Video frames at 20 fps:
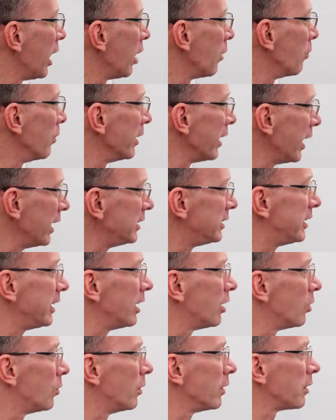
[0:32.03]
When I
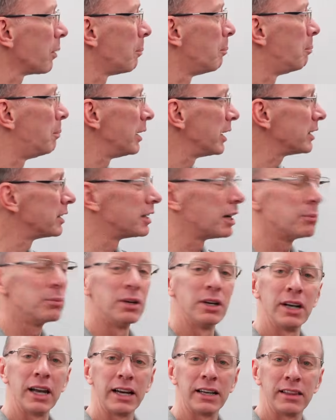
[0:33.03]
deal with a big number
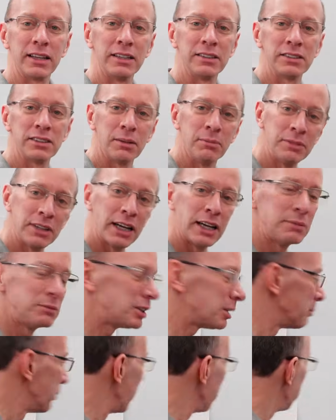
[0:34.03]
like this, sometimes
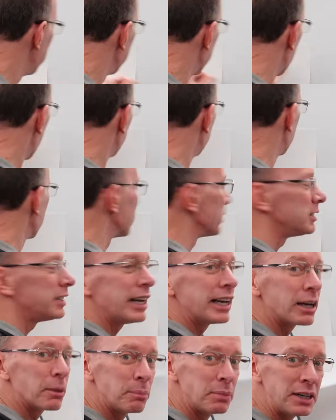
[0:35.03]
it might be helpful to
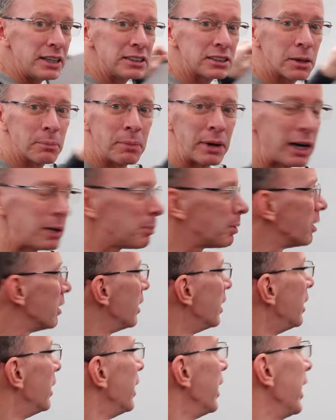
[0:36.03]
take a piece of
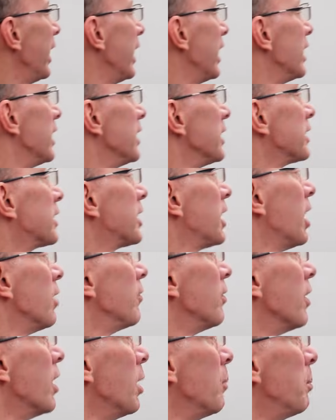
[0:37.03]
paper and
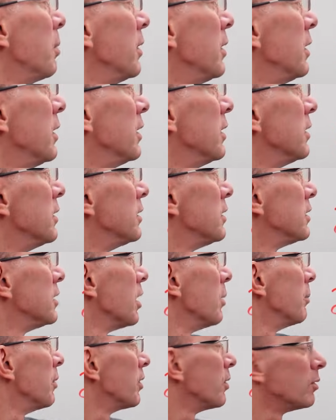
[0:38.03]
cover up
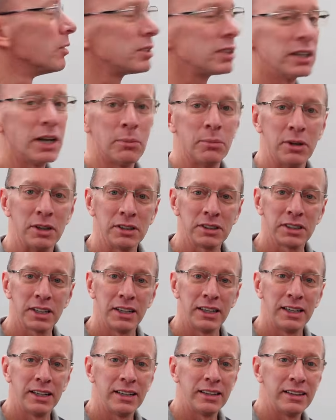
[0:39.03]
some of those numbers.
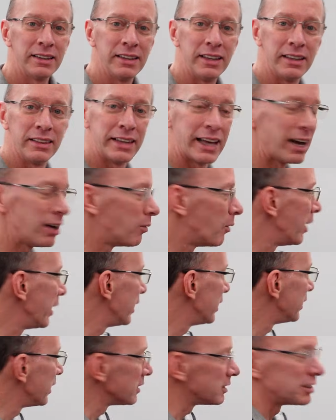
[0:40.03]
Then that way
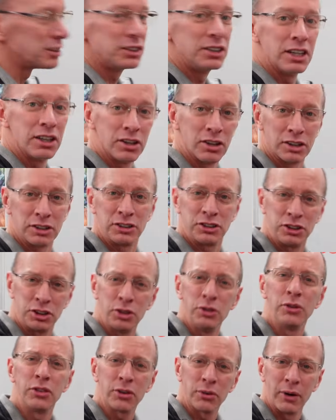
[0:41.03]
it doesn't look
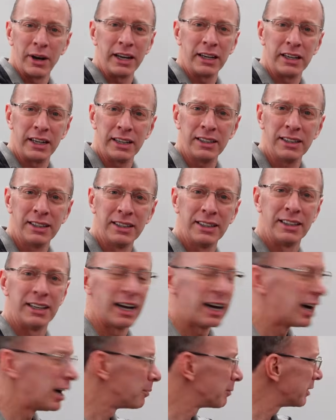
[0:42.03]
too threatening,
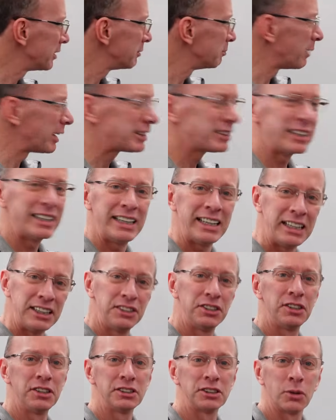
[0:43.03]
makes it
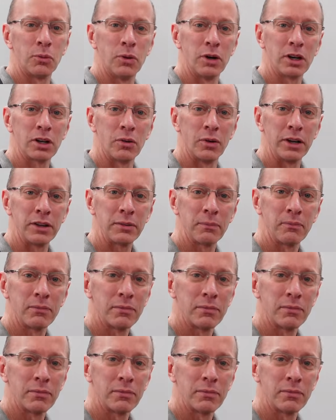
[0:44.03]
easier to work with.